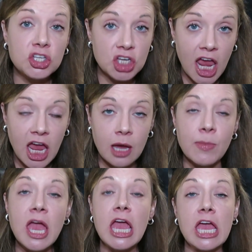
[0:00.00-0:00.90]

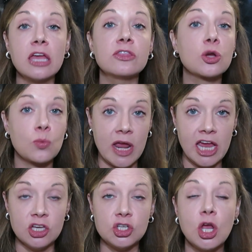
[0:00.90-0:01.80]
shame and their
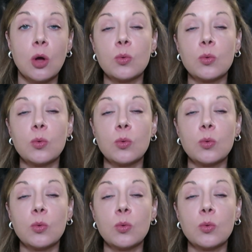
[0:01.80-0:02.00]
rage.